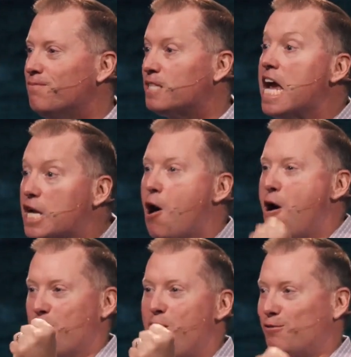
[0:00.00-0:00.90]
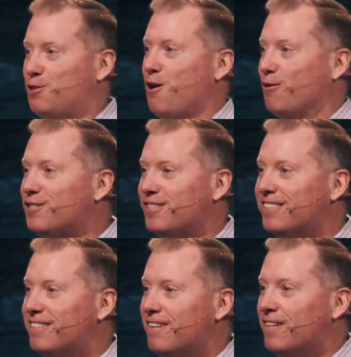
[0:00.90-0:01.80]
Take heart, O church.
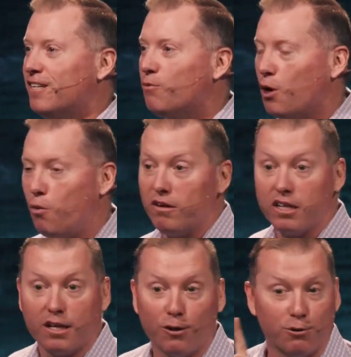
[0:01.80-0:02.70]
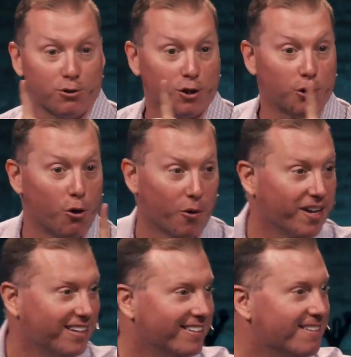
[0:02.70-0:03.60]
We are one day closer to glory.